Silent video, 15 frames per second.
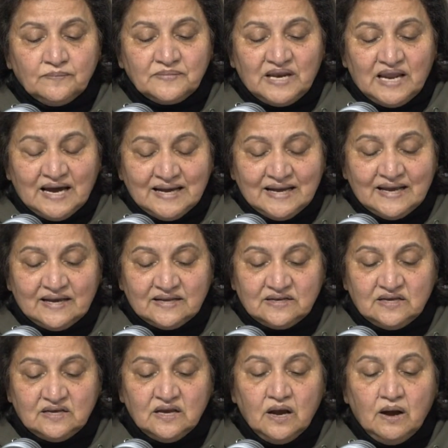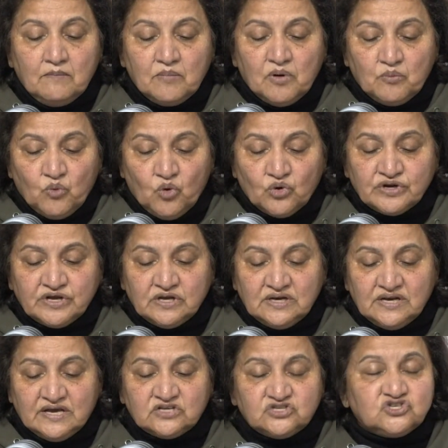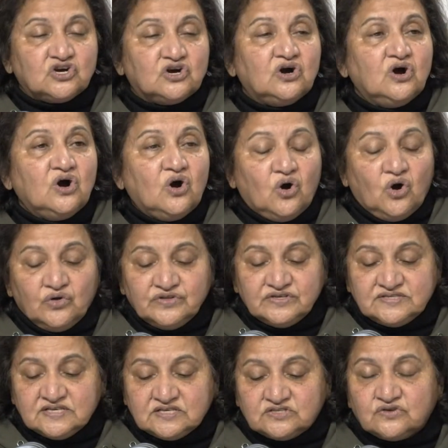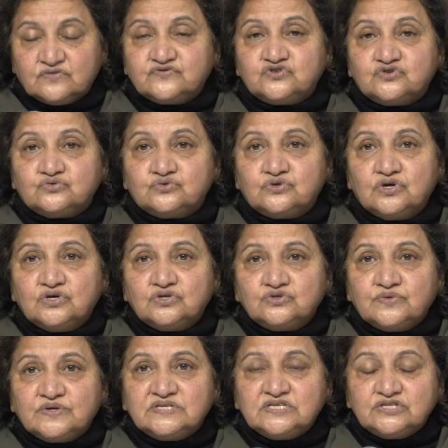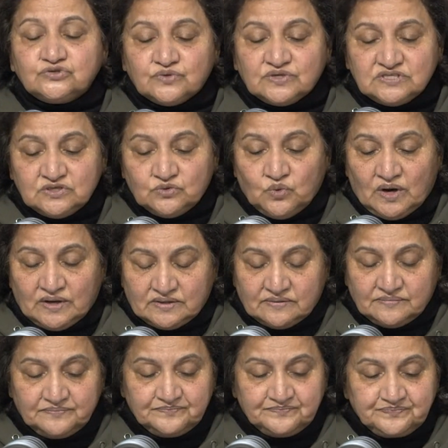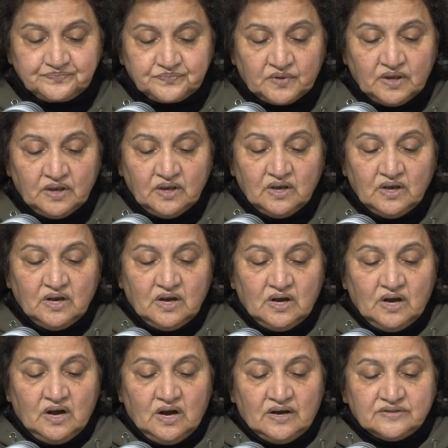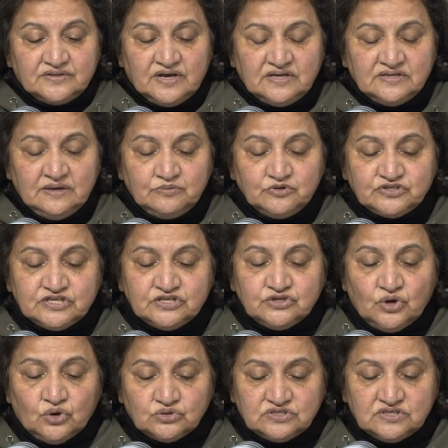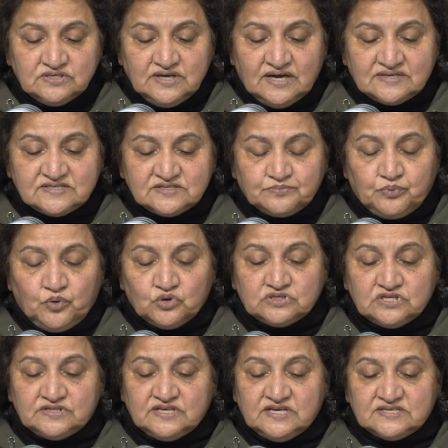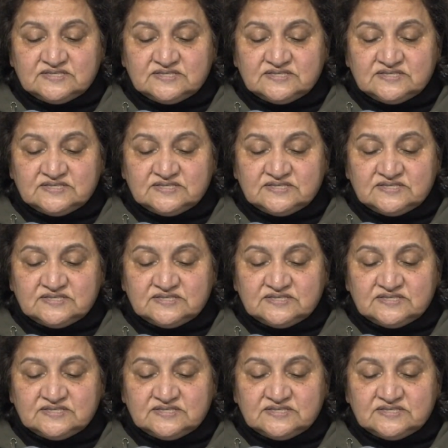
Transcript: Mlangeni Memorial Lecture on the 6th of June 2021. The NWC noted and supported the